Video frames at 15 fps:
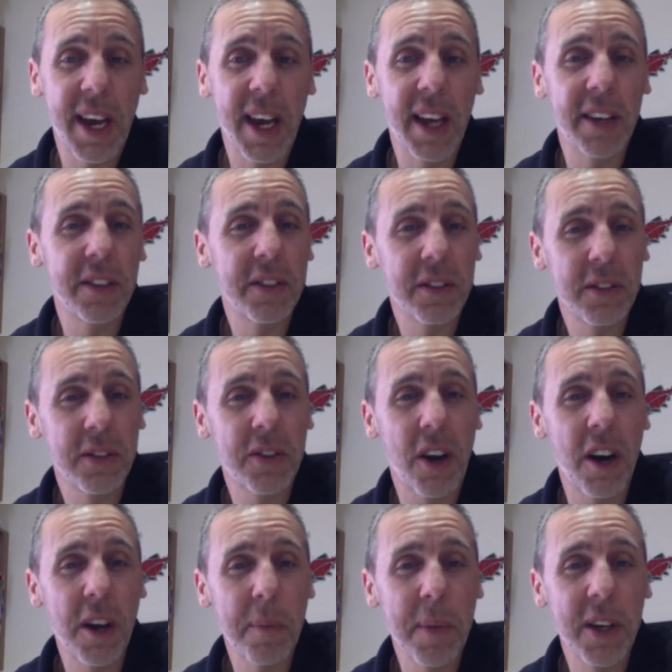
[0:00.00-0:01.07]
and
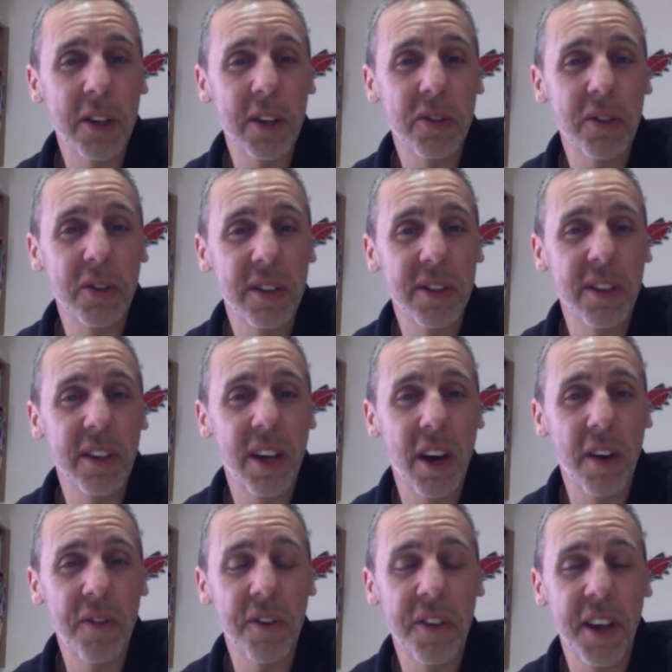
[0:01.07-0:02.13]
starting ministries to
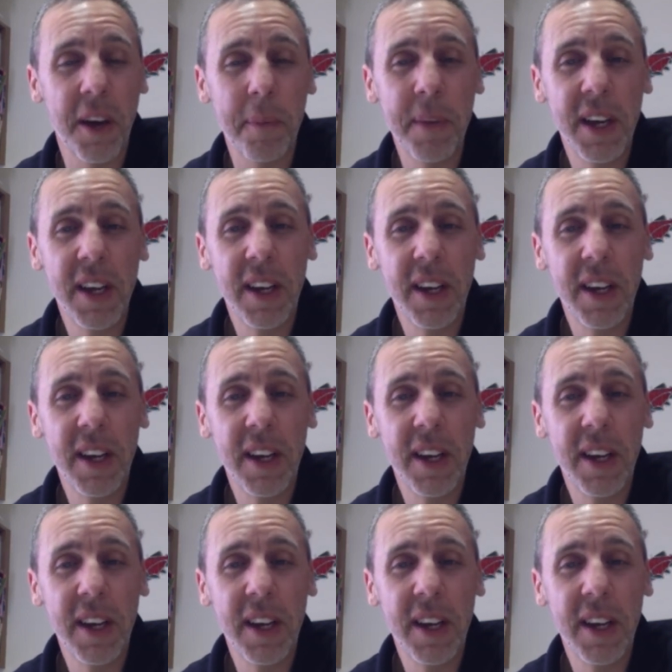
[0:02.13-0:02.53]
care for them.